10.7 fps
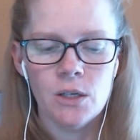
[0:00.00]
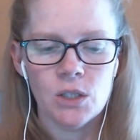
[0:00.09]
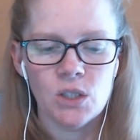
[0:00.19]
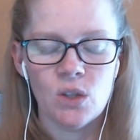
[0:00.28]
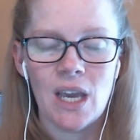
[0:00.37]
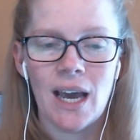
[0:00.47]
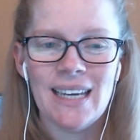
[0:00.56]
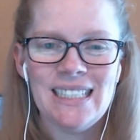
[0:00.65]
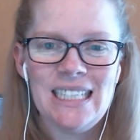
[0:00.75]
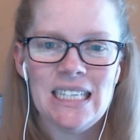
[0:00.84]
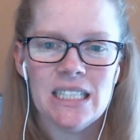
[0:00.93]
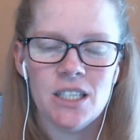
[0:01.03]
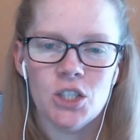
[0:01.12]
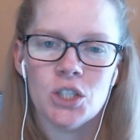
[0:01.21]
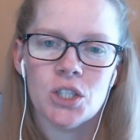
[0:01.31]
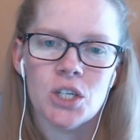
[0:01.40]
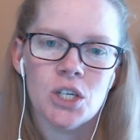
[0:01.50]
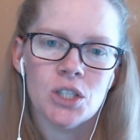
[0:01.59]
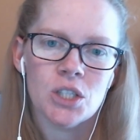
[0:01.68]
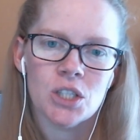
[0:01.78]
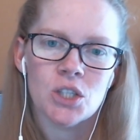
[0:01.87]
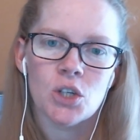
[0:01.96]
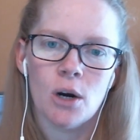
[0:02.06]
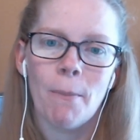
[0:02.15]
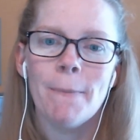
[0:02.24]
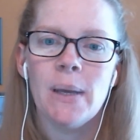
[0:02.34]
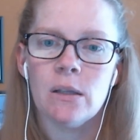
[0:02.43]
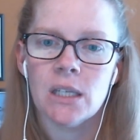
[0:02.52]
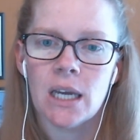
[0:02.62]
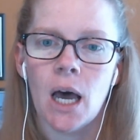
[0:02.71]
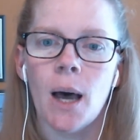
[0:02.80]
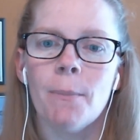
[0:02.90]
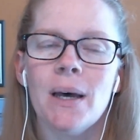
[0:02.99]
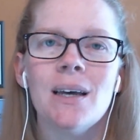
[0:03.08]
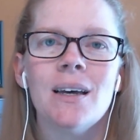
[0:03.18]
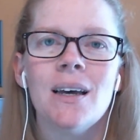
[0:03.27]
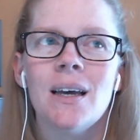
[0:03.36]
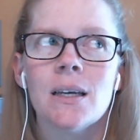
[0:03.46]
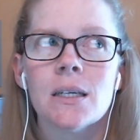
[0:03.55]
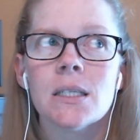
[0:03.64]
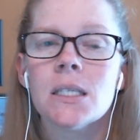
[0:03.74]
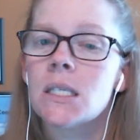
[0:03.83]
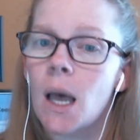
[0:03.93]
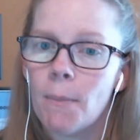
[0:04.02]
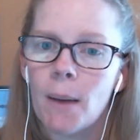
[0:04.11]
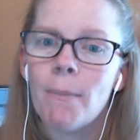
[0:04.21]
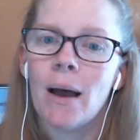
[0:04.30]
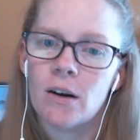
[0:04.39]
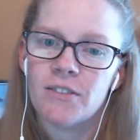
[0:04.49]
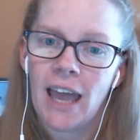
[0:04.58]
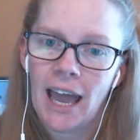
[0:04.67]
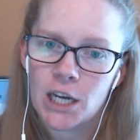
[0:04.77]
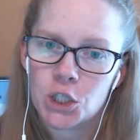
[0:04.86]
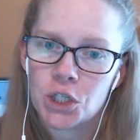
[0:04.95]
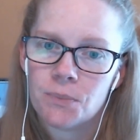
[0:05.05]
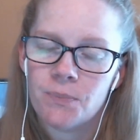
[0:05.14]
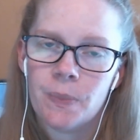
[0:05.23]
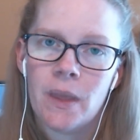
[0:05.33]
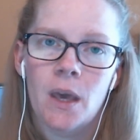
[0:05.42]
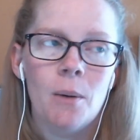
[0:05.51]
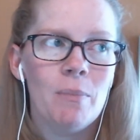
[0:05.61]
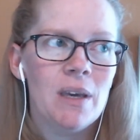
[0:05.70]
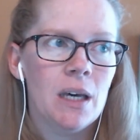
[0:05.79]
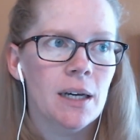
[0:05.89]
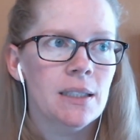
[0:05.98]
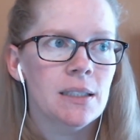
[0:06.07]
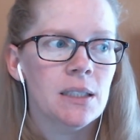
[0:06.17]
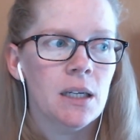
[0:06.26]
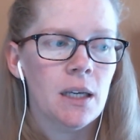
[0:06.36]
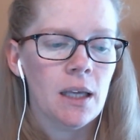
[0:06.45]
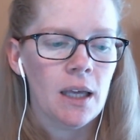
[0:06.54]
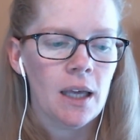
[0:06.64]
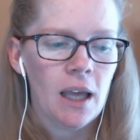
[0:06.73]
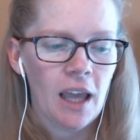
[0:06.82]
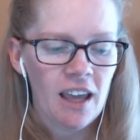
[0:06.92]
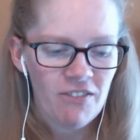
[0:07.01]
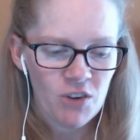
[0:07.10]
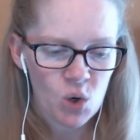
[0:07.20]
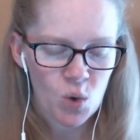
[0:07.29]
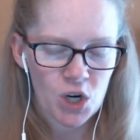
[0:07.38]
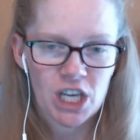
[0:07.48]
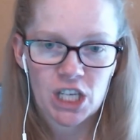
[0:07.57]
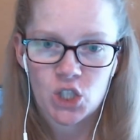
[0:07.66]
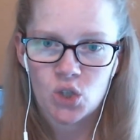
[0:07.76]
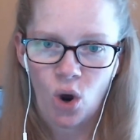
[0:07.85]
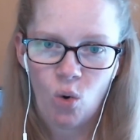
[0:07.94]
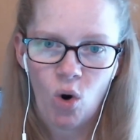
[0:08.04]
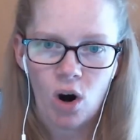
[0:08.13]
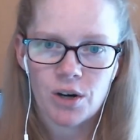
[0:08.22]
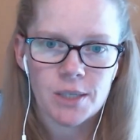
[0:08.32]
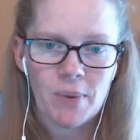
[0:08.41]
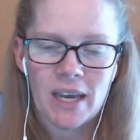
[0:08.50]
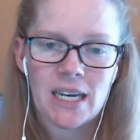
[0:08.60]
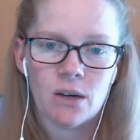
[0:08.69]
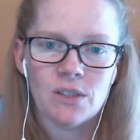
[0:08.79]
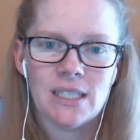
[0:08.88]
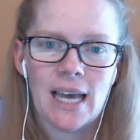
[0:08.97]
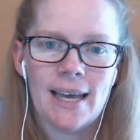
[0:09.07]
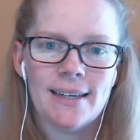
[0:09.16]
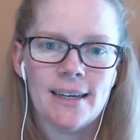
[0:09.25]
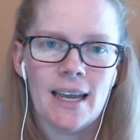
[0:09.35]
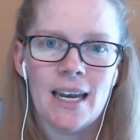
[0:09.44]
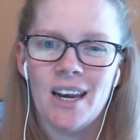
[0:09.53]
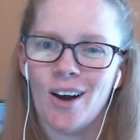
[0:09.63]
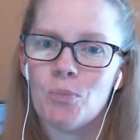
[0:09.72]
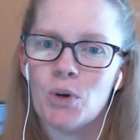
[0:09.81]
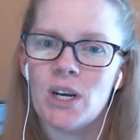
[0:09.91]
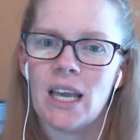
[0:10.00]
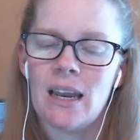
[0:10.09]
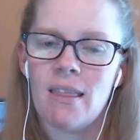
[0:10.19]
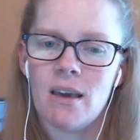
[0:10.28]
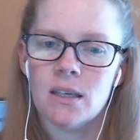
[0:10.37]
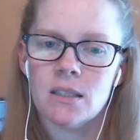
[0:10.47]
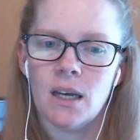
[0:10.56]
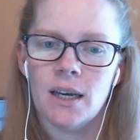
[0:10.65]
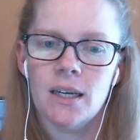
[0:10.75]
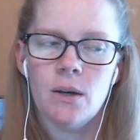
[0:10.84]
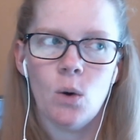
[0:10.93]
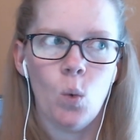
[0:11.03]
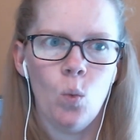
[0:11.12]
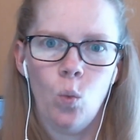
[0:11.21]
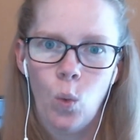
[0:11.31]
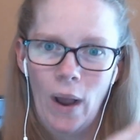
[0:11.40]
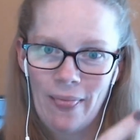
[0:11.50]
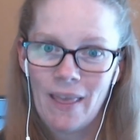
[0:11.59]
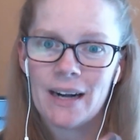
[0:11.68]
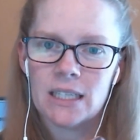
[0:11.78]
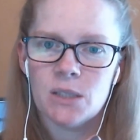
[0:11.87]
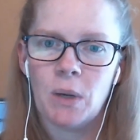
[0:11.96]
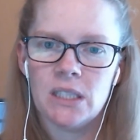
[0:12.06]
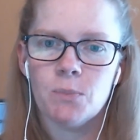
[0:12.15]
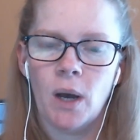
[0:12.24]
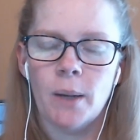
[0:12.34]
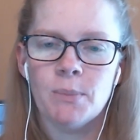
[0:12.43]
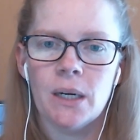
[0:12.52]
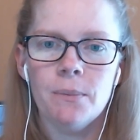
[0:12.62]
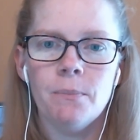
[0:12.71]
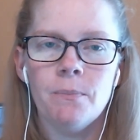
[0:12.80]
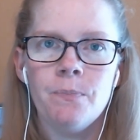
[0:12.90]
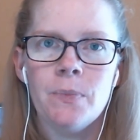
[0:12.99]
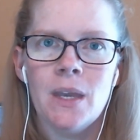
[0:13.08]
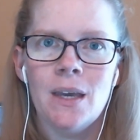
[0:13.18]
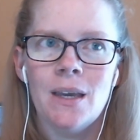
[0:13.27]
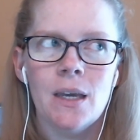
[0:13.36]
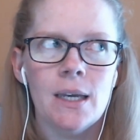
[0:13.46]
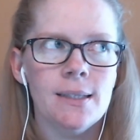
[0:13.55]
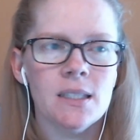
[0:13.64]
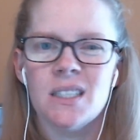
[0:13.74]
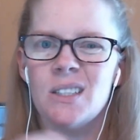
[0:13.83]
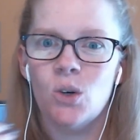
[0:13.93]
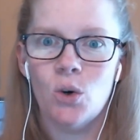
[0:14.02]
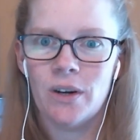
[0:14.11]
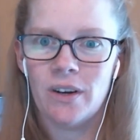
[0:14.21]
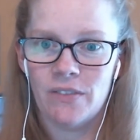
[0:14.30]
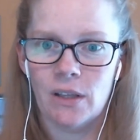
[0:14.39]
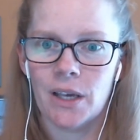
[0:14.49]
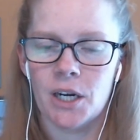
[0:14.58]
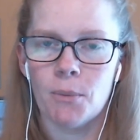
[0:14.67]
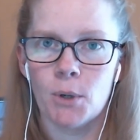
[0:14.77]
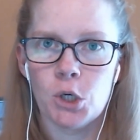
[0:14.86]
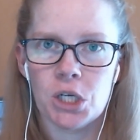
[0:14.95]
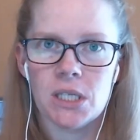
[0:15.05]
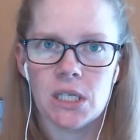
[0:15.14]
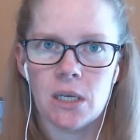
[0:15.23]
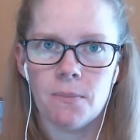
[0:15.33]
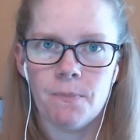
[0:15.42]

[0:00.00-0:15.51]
So the idea is just to start building up some amount of cash, because if you're working so hard to pay down debt and not putting anything aside, when that expense pops up, it's still going to feel like an emergency.